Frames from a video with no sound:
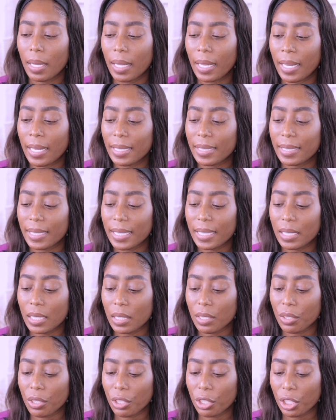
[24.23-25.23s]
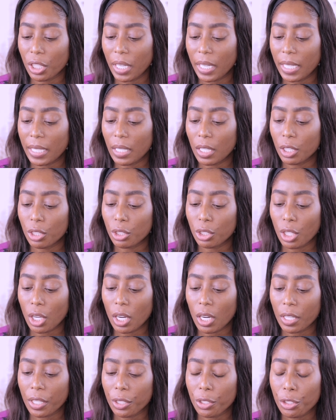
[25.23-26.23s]
And this is the shade
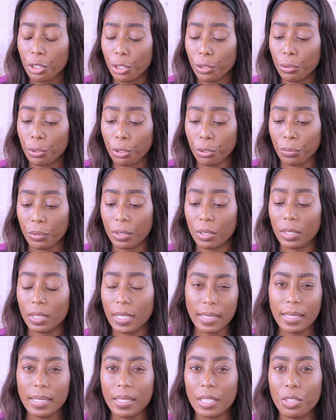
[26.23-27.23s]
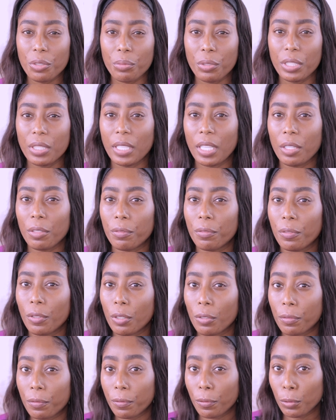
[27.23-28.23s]
Dark Neutral. This is retail
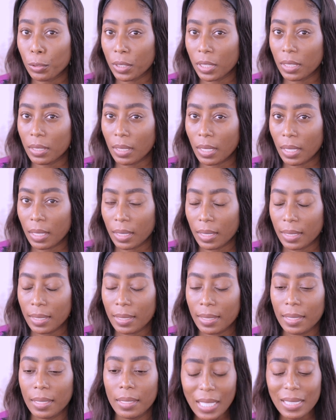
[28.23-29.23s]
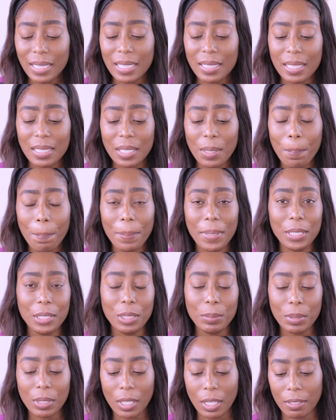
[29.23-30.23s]
for $14. This is a
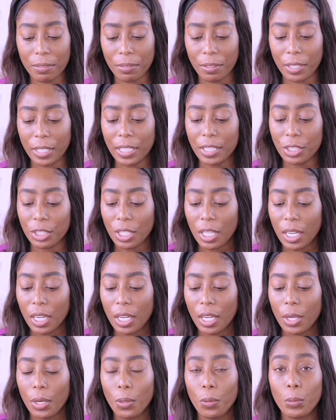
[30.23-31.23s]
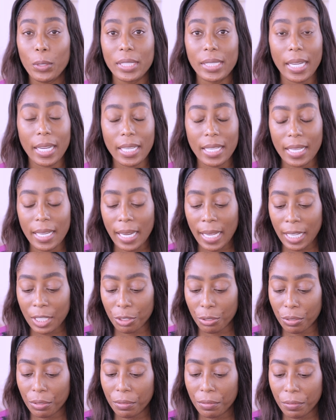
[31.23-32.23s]
buildable coverage with a
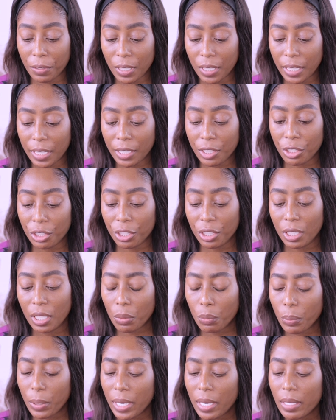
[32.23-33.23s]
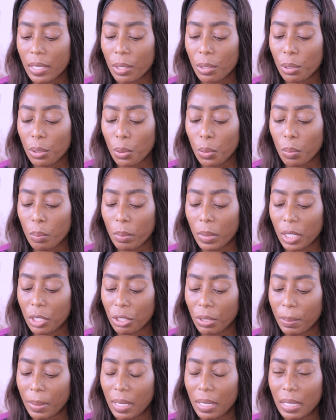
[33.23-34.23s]
natural finish. We don't know much
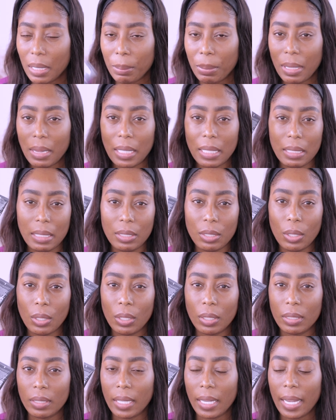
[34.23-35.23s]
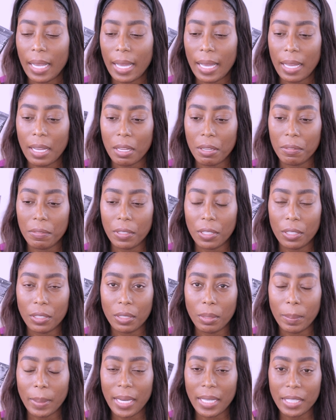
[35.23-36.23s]
about it, but this is all they have on
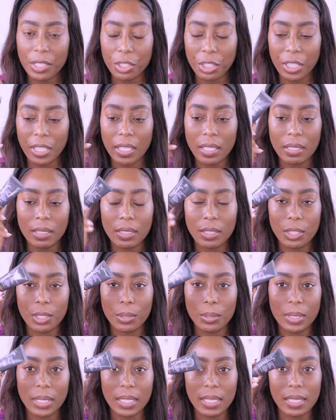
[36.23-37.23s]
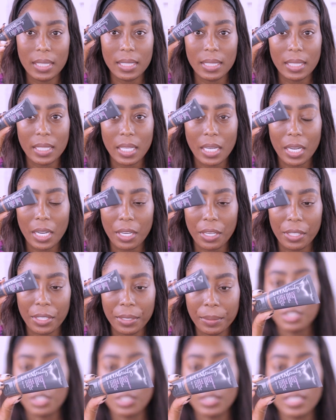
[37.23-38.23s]
the packaging. So this is it
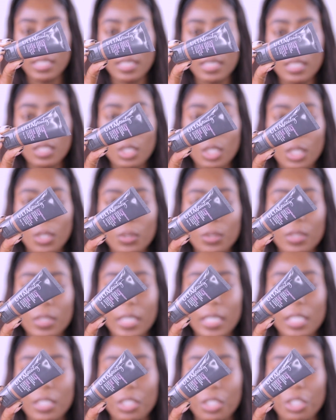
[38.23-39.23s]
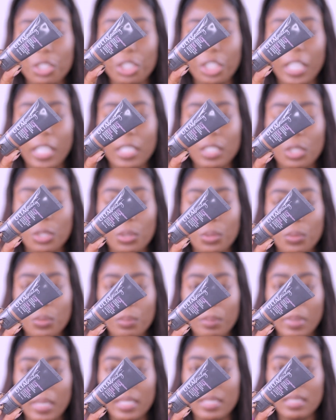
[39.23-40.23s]
here. So this is the closest shade to
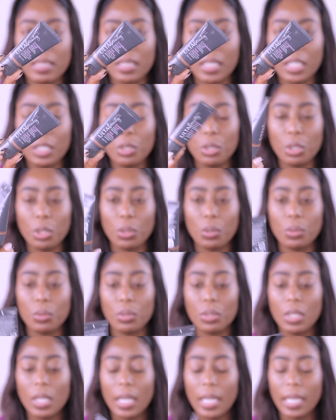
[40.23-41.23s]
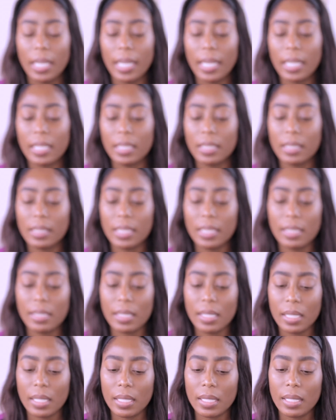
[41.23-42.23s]
my skin tone and this
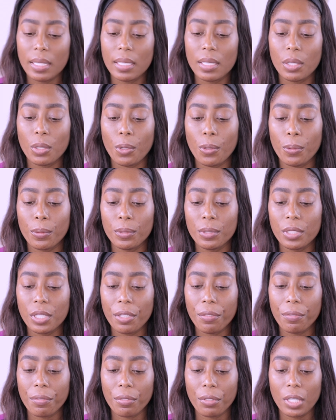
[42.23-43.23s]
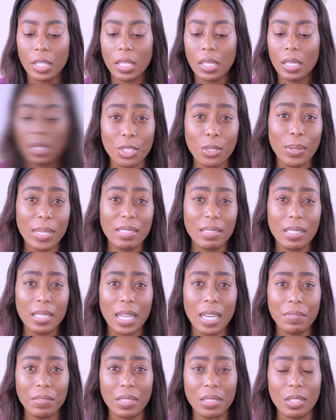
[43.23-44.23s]
is cruelty free. So I still
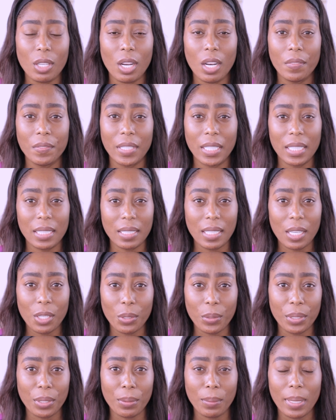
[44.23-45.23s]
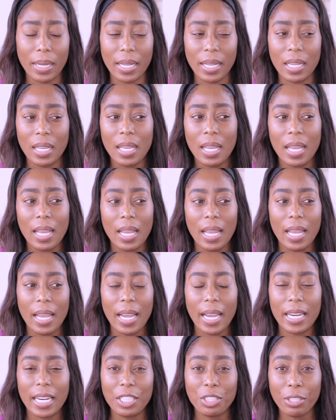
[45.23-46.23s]
have this cough that is not going away.
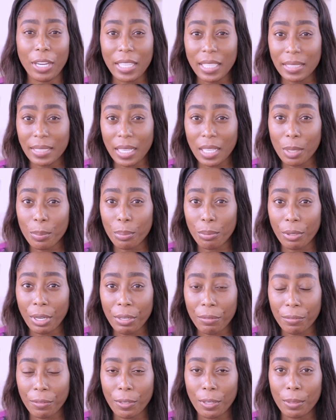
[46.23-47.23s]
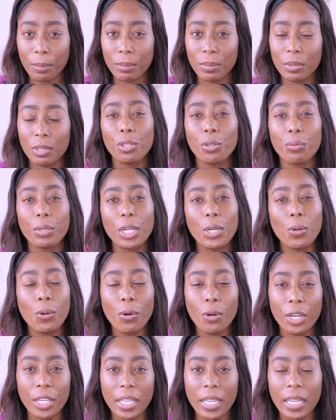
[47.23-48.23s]
And I try to take a break from a
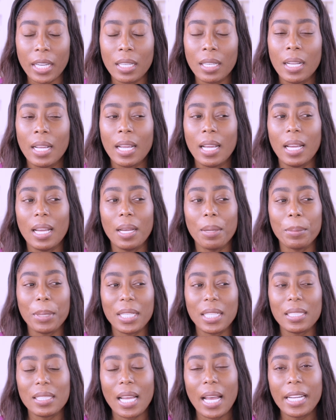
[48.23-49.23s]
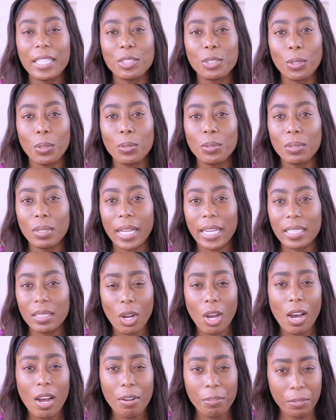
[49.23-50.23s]
recording because I don't like
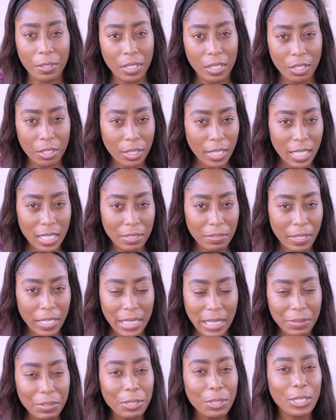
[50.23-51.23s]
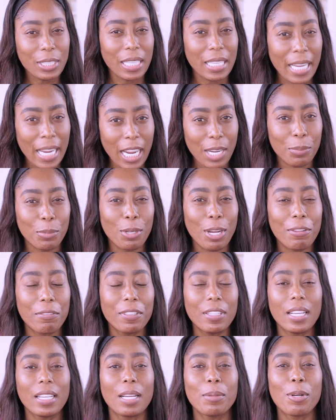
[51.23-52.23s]
coughing in your guys' face. Even though there's a camera, I
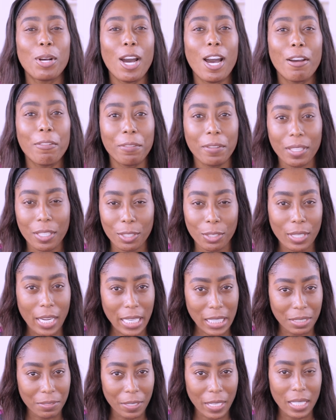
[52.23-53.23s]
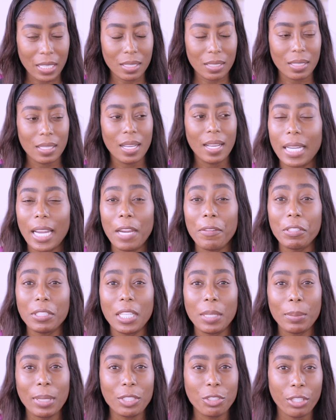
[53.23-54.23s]
feel like I'm coughing in your guys' face. Every
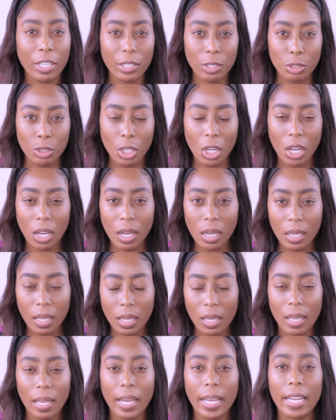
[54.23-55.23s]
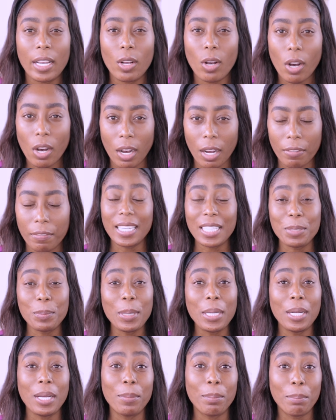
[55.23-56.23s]
time I try to talk, I cough. It's
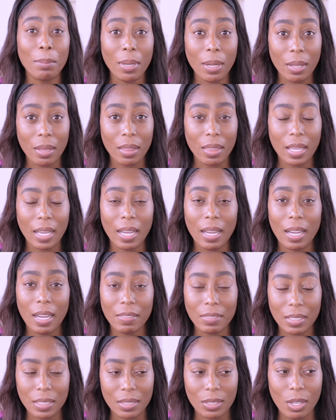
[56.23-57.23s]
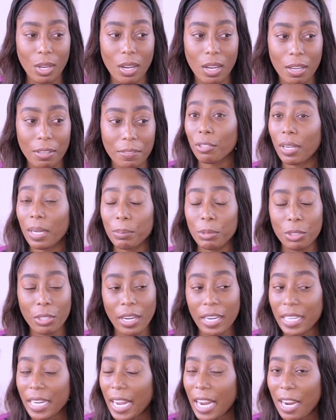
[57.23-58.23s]
been a month I have this cough. I'm
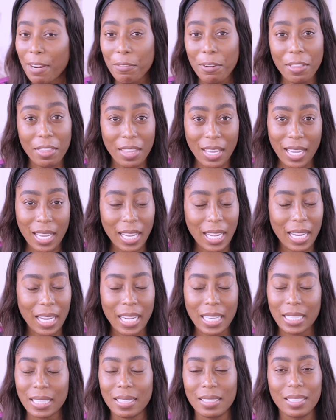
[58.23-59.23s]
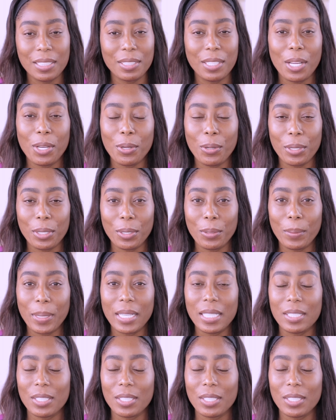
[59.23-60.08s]
trying everything and it's still not going away.